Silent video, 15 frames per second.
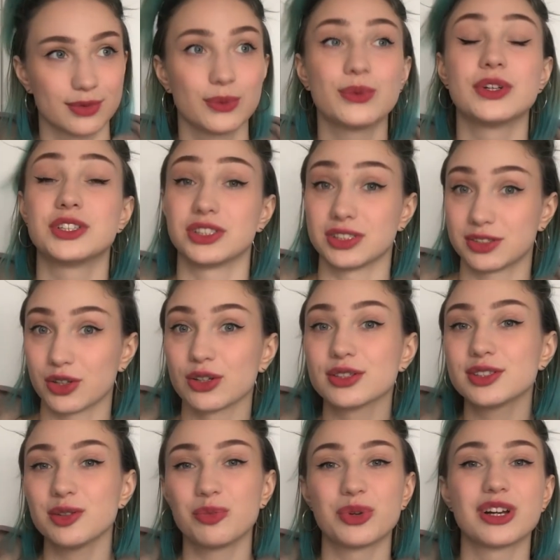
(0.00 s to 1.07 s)
which is
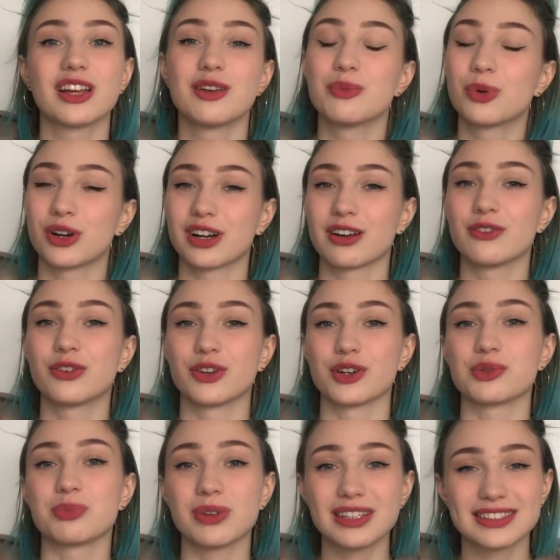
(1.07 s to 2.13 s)
also pretty important for
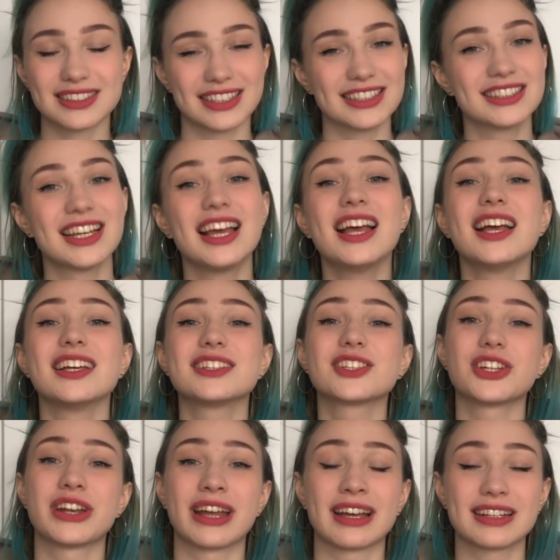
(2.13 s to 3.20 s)
your business, is
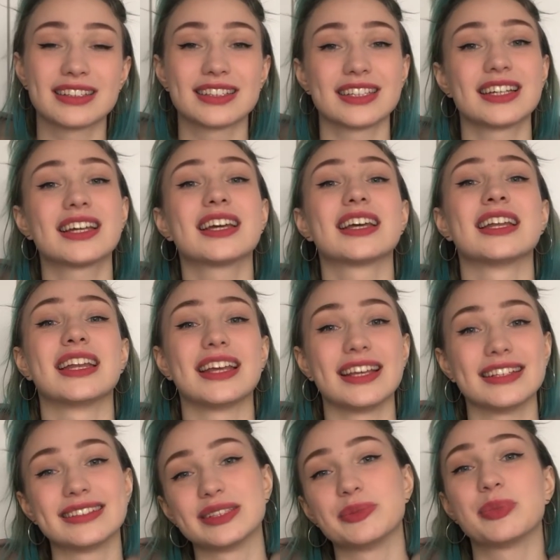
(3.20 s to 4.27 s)
connecting an
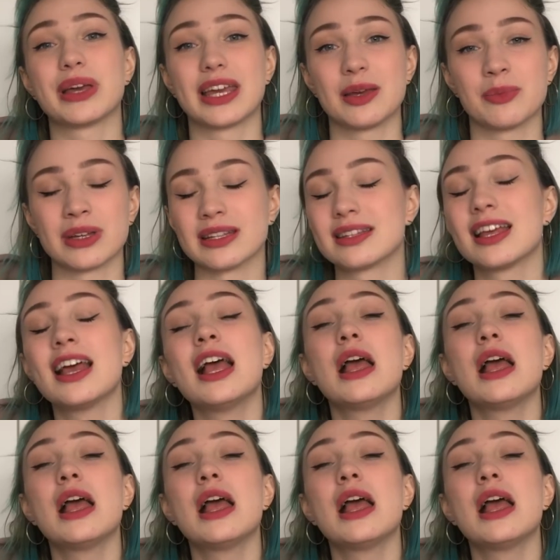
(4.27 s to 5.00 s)
easy payment.